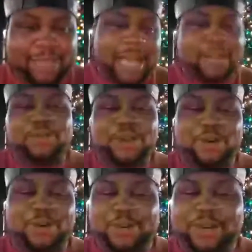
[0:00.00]
I don't know,
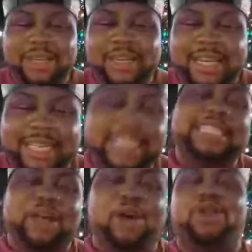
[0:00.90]
because he's the
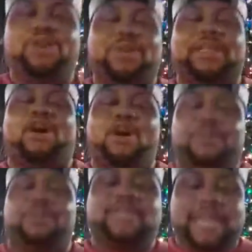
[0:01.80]
only one that
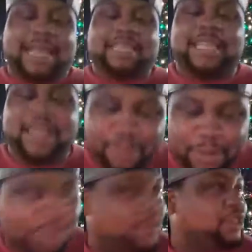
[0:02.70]
almost dies in every
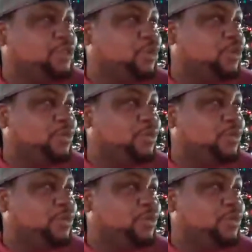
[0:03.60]
Avenger movie.